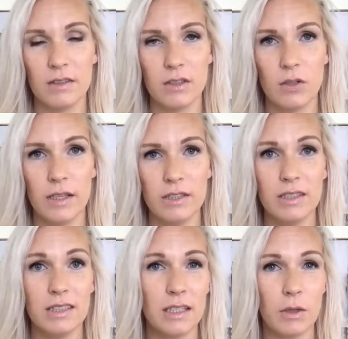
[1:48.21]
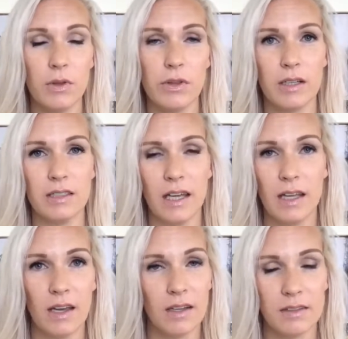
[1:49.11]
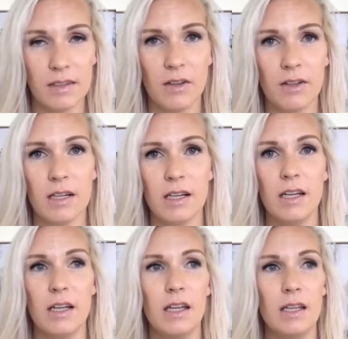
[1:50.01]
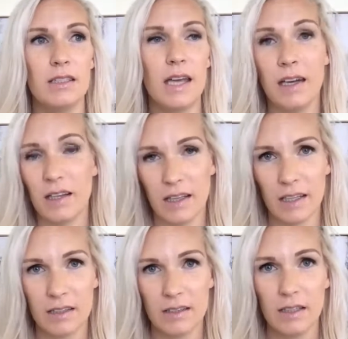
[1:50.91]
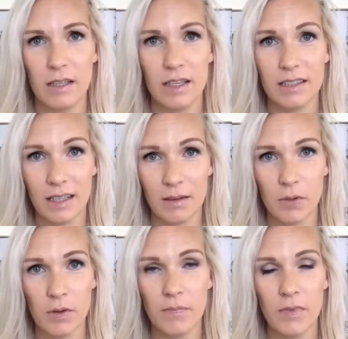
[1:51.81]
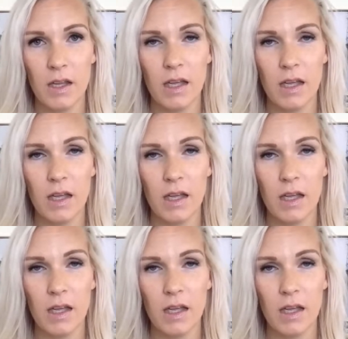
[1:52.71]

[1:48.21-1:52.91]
So let's just stick with our $10,000 10 client example.